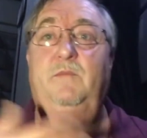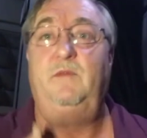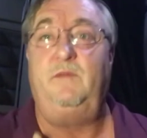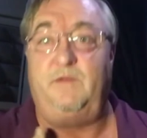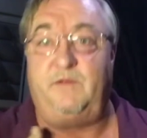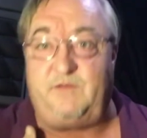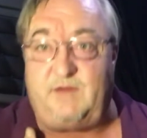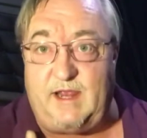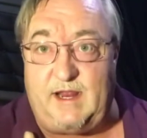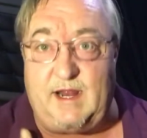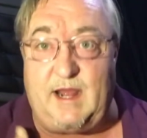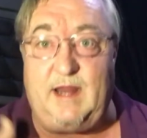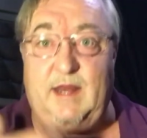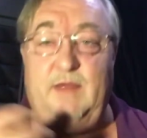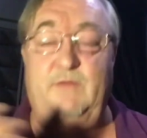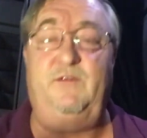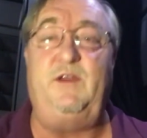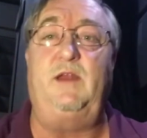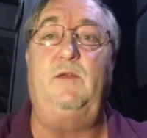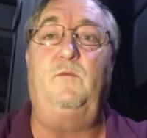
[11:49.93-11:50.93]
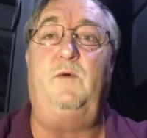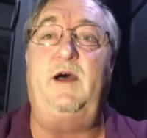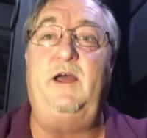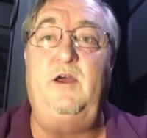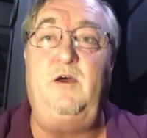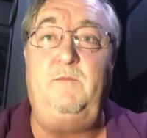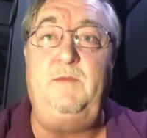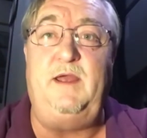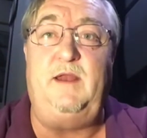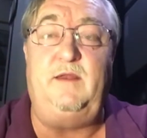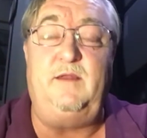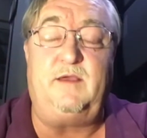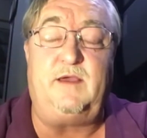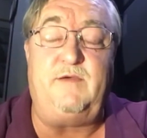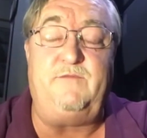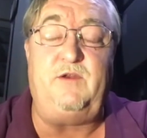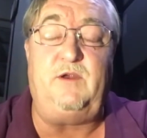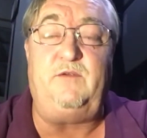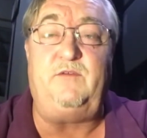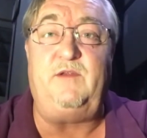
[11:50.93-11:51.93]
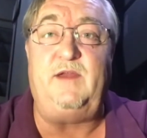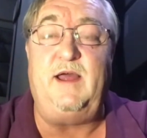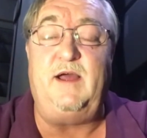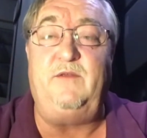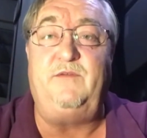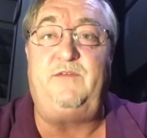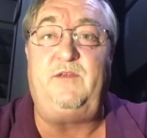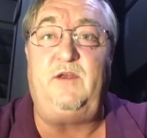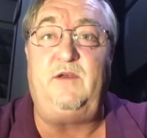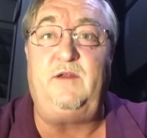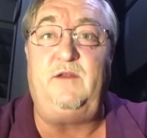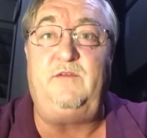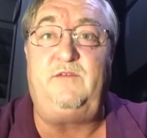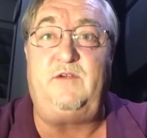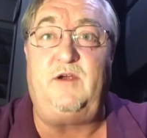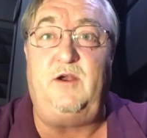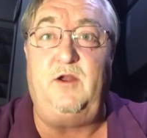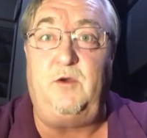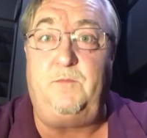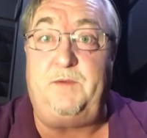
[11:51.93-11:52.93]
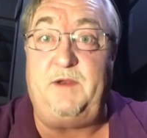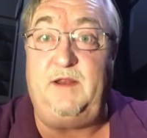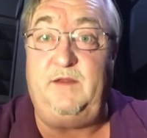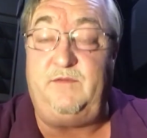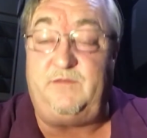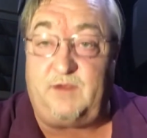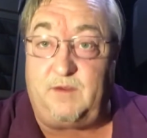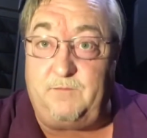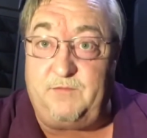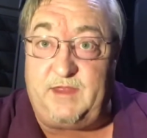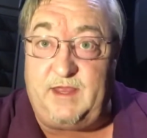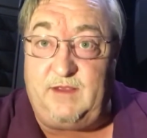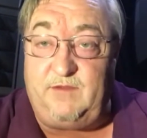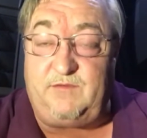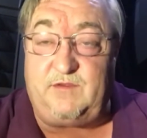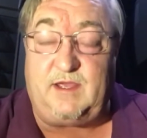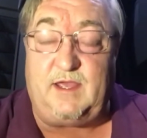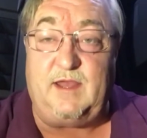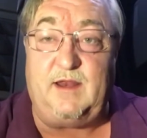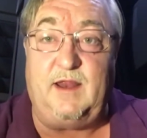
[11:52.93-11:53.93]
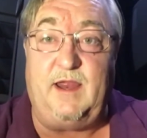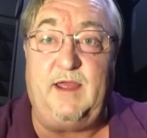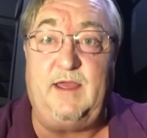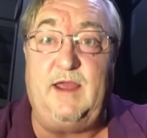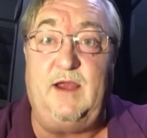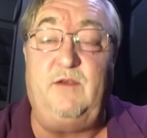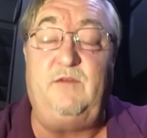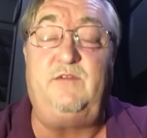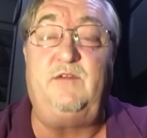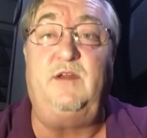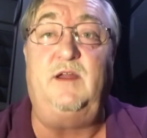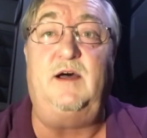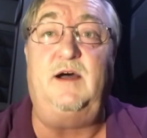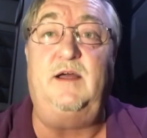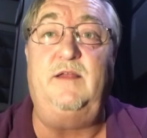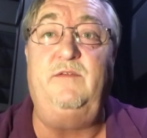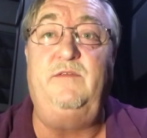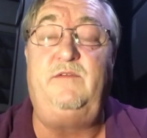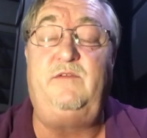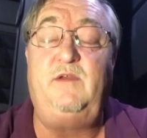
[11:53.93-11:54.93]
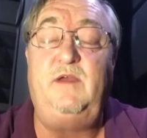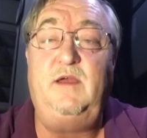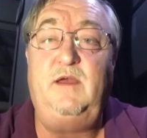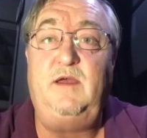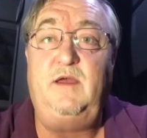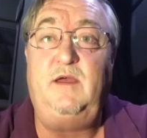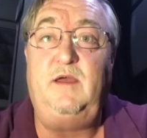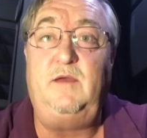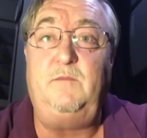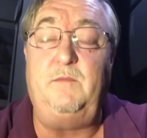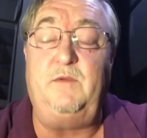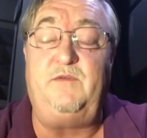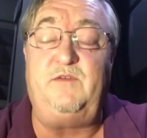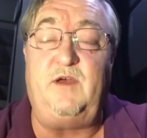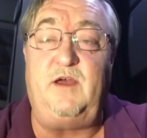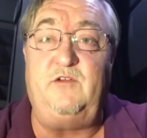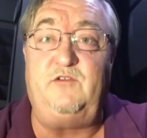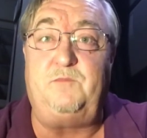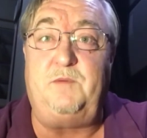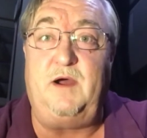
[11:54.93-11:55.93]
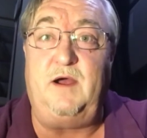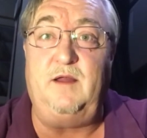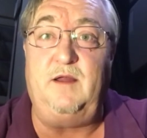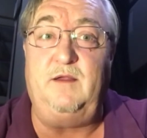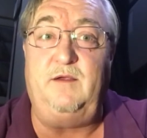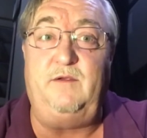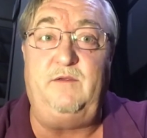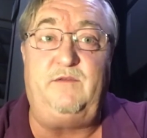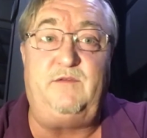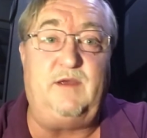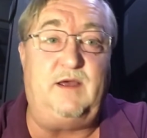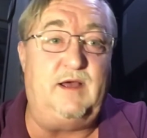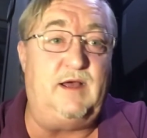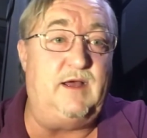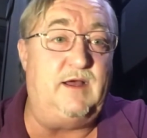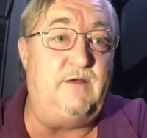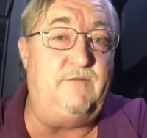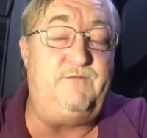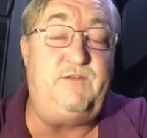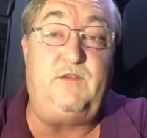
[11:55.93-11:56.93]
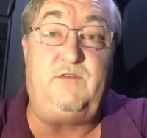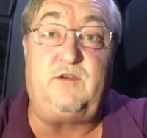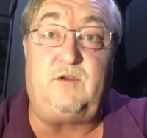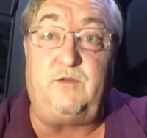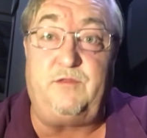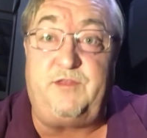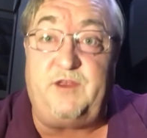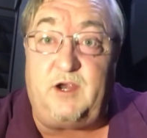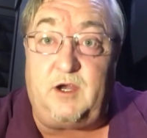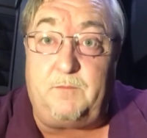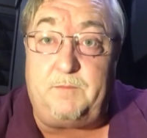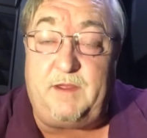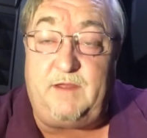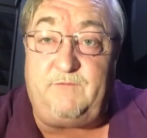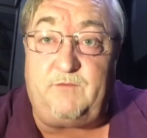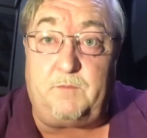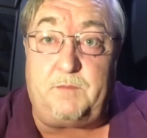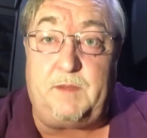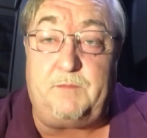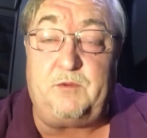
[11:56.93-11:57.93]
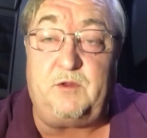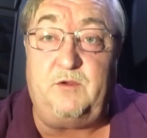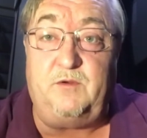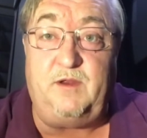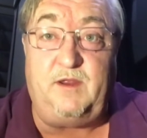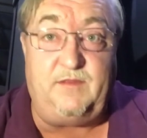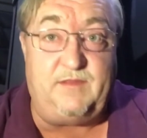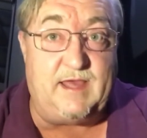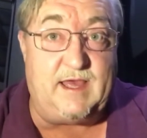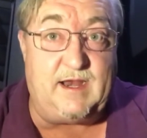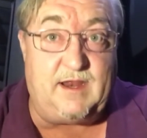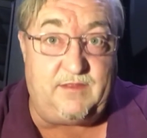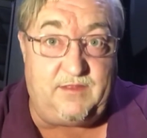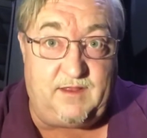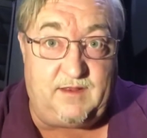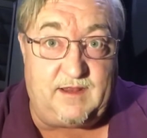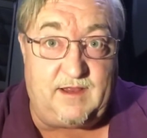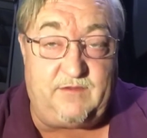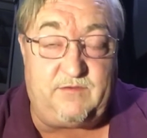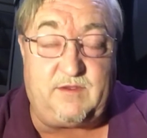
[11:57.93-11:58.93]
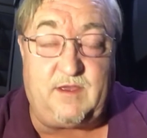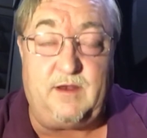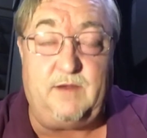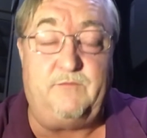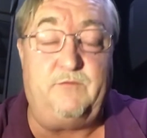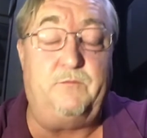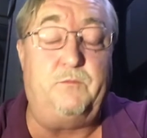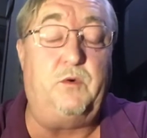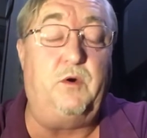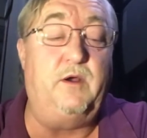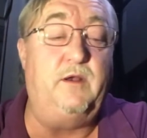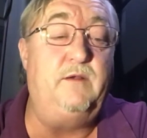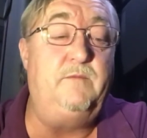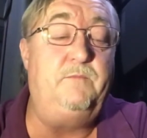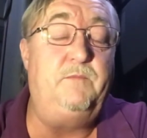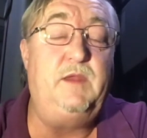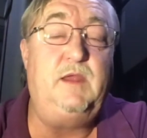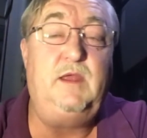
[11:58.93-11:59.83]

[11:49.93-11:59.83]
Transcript: The state I live in, Wyoming, the governor's announced they're going to start opening some things again, like hair salons, massage parlors, physical therapy for people who need that. I think that's kind of important.